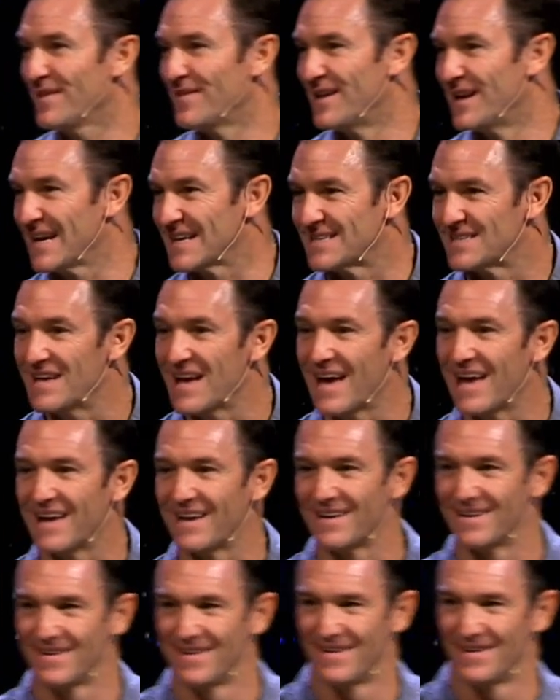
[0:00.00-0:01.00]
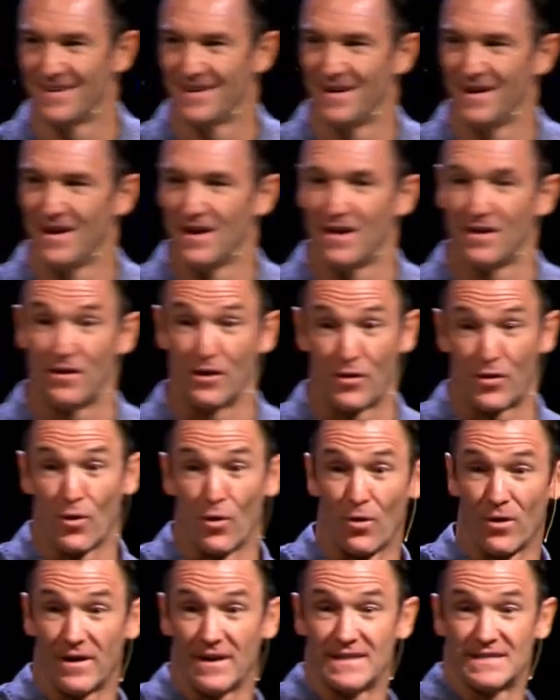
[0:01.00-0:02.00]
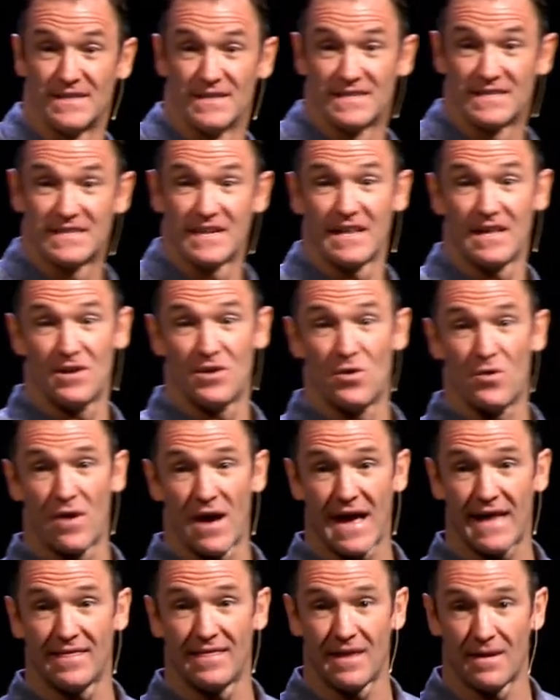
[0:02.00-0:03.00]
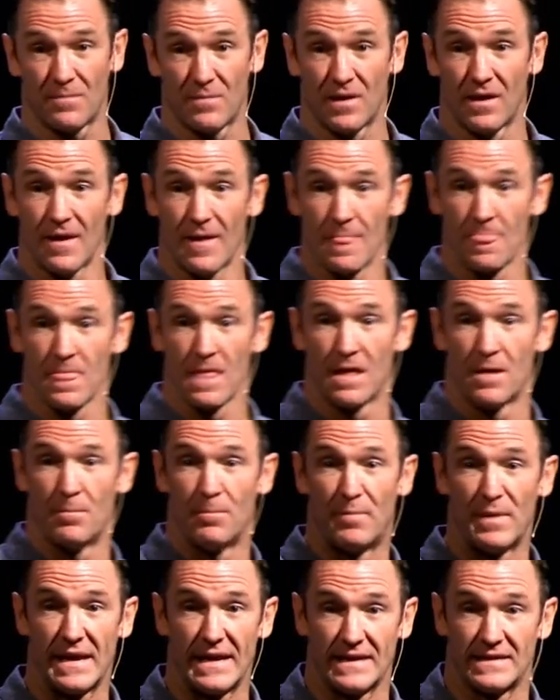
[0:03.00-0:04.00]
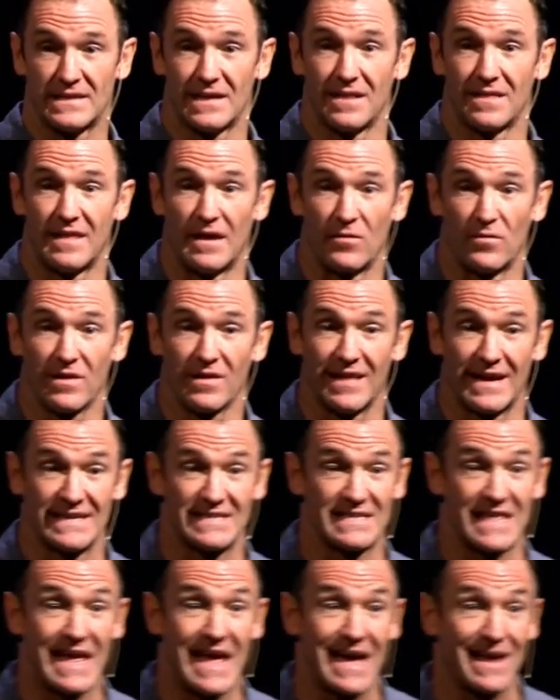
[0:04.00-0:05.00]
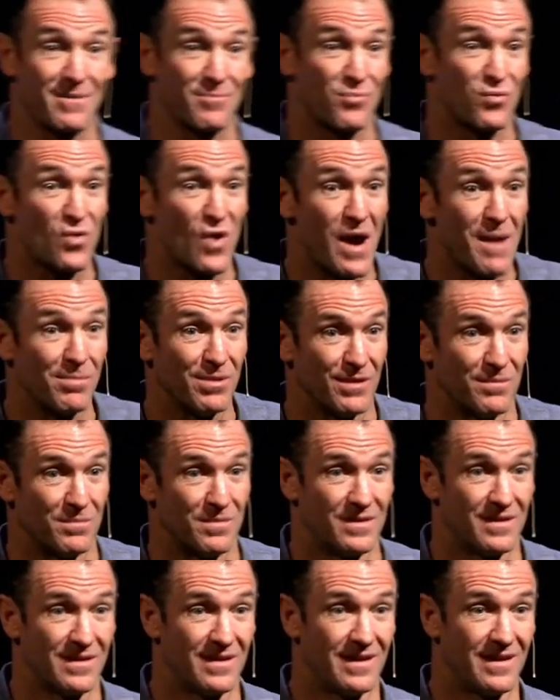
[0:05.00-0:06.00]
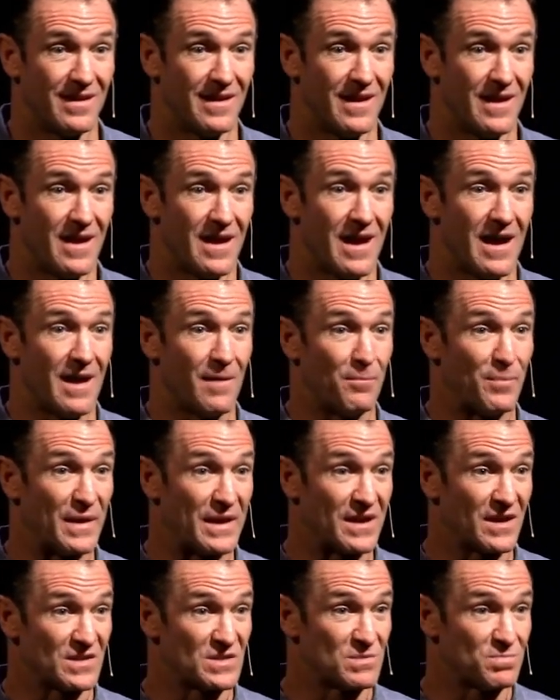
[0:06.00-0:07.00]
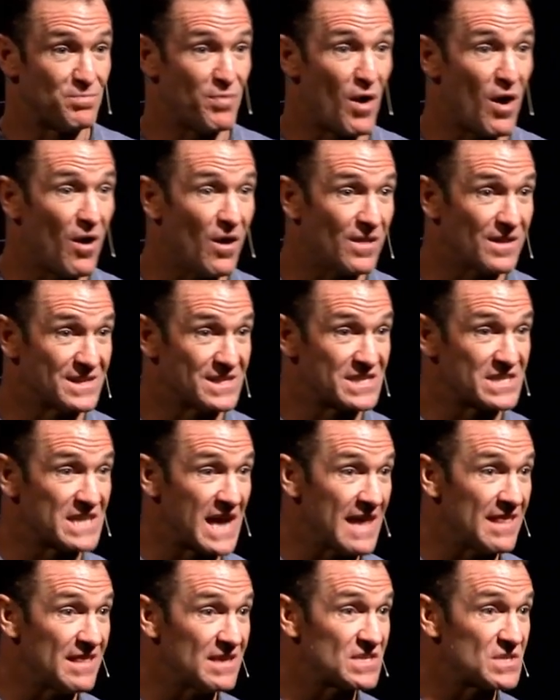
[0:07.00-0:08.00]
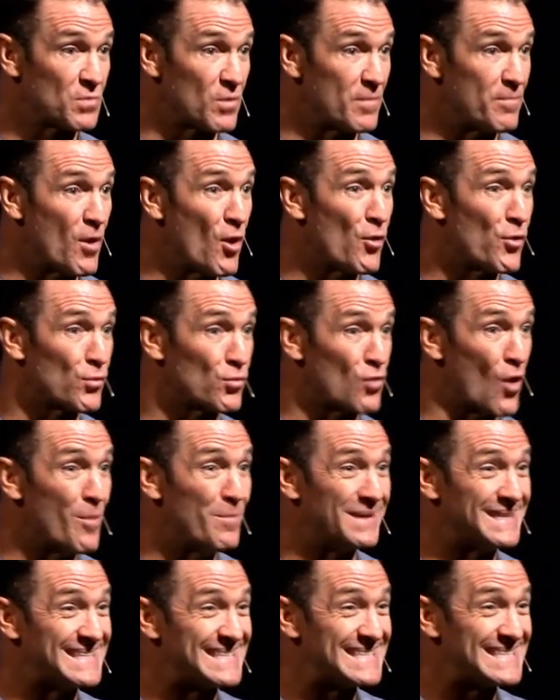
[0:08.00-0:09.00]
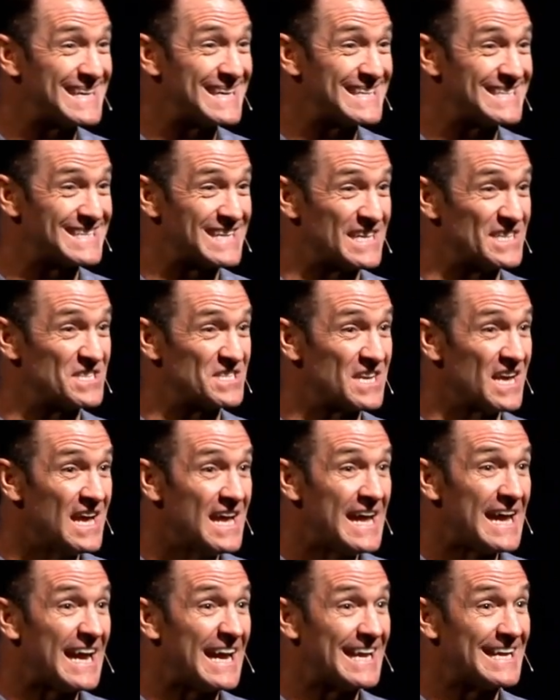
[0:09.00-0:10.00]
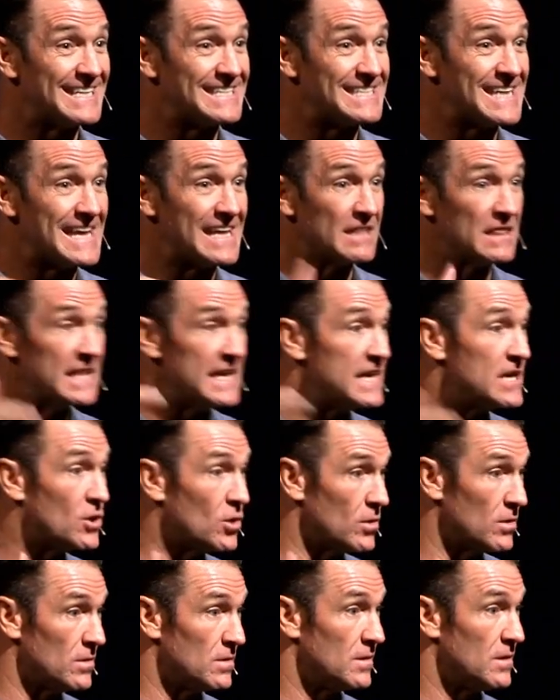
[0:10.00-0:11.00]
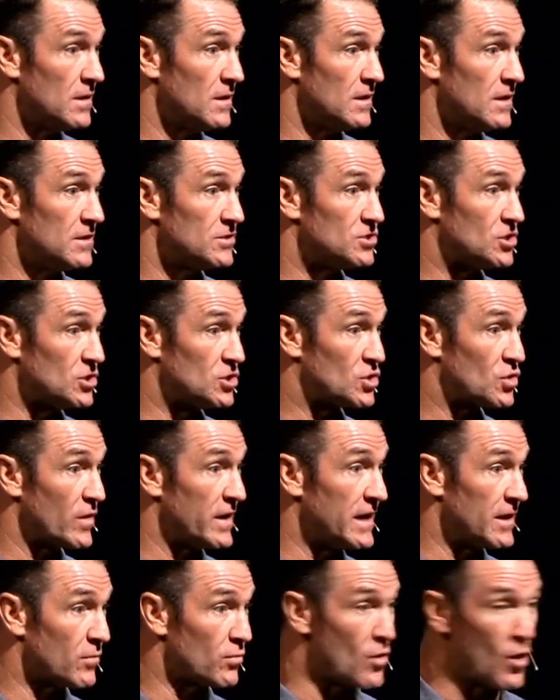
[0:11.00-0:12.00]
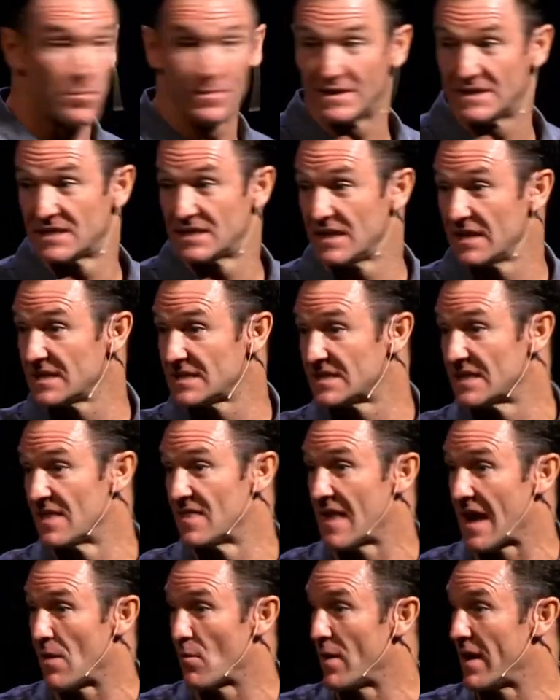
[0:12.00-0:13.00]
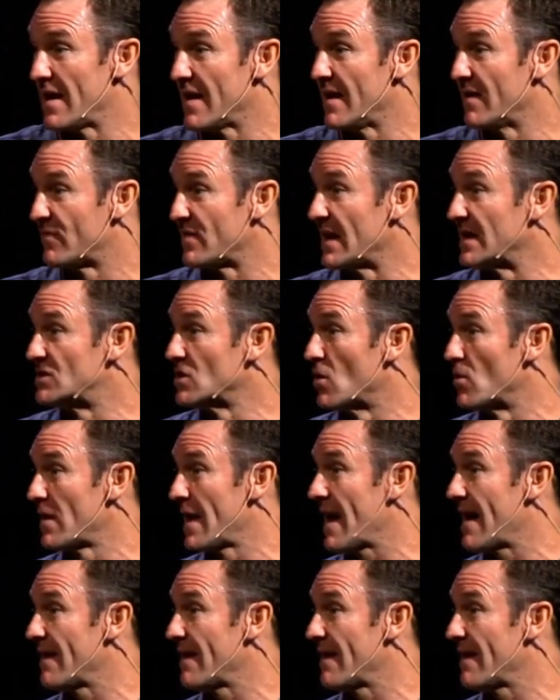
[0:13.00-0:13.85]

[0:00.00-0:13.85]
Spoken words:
The next day, the authorities in the city who had them beat, they realized they had a problem. Because Paul and Silas were both Roman citizens, it is illegal to treat a Roman citizen that way if they don't